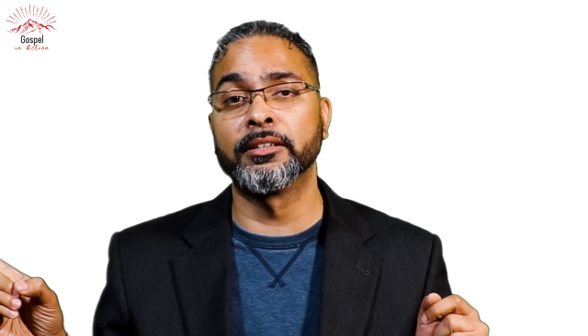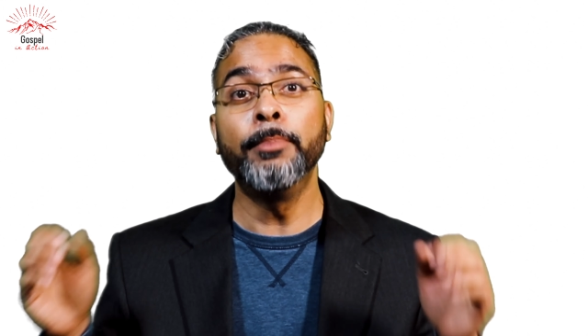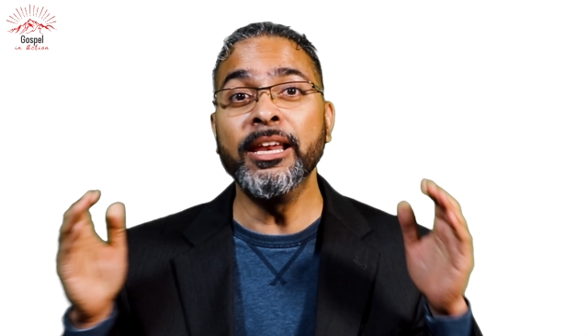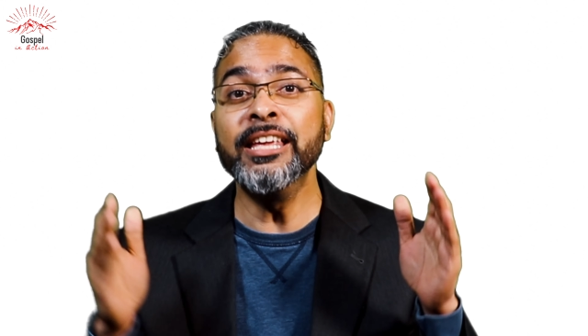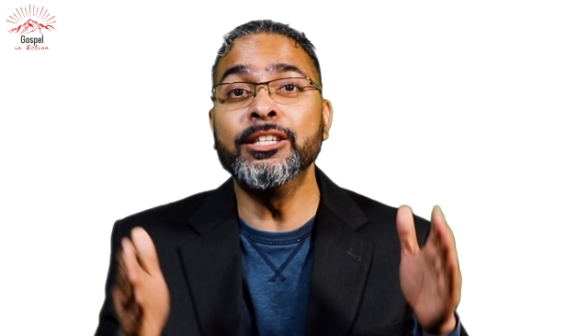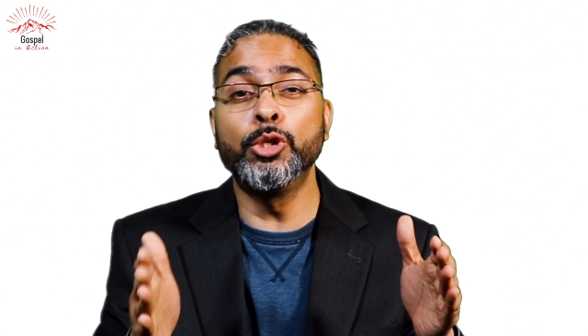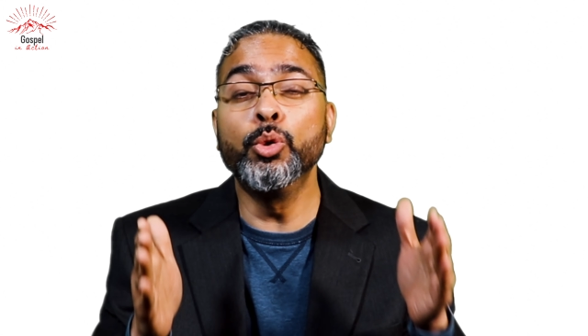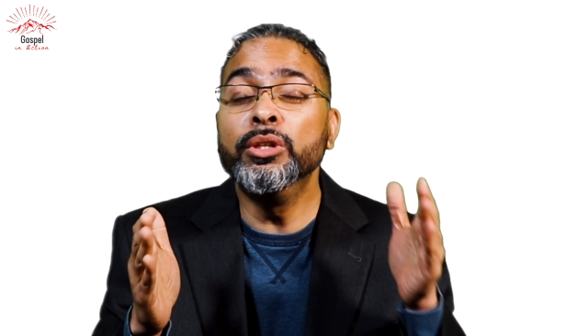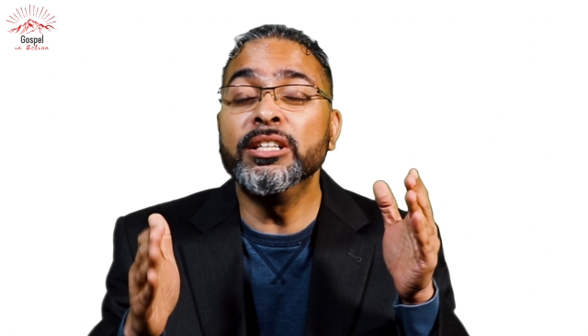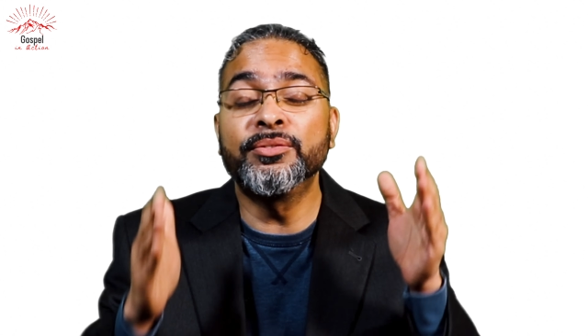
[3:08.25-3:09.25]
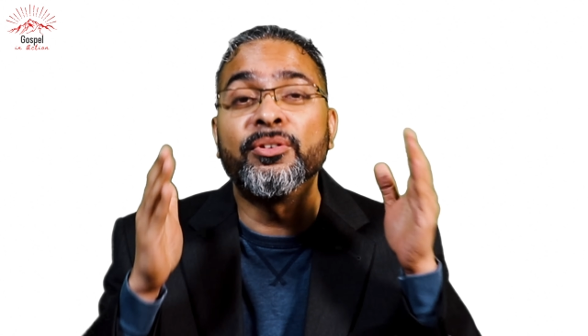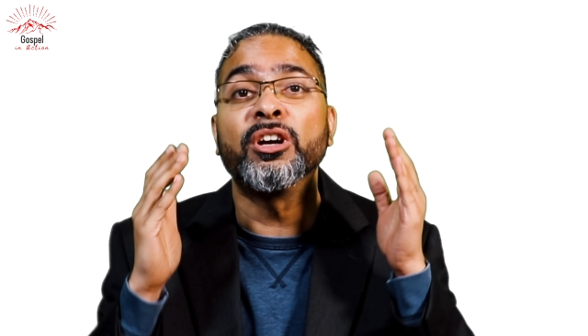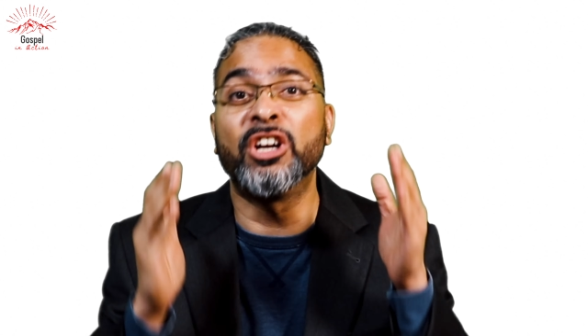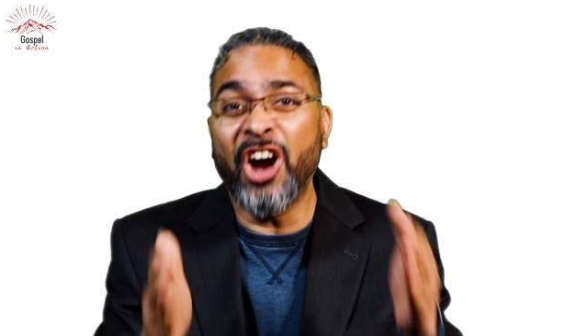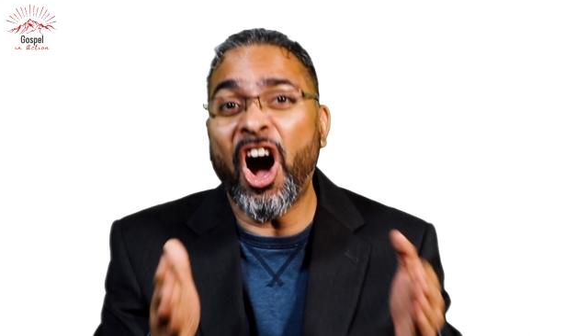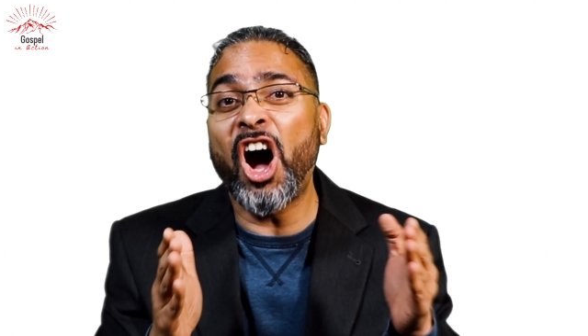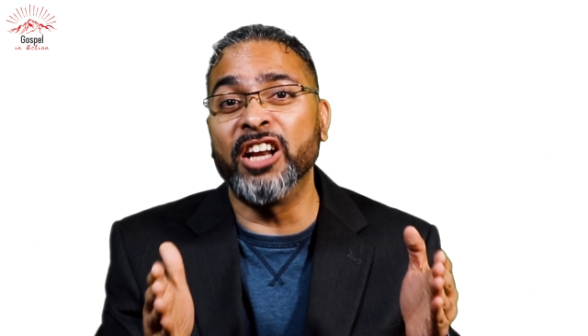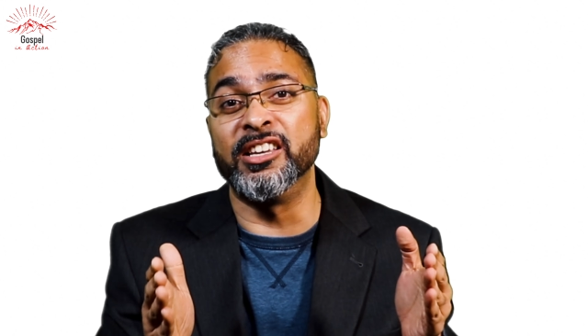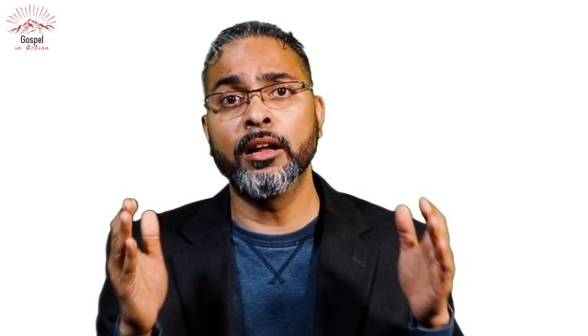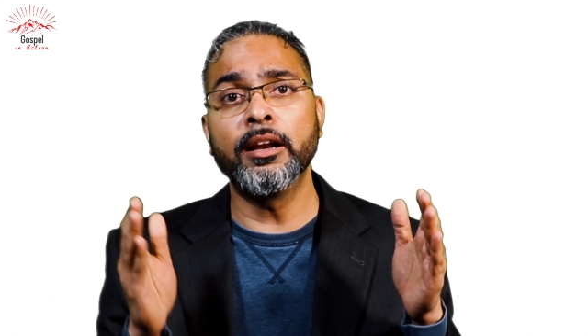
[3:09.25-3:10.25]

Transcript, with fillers: Please do this for God.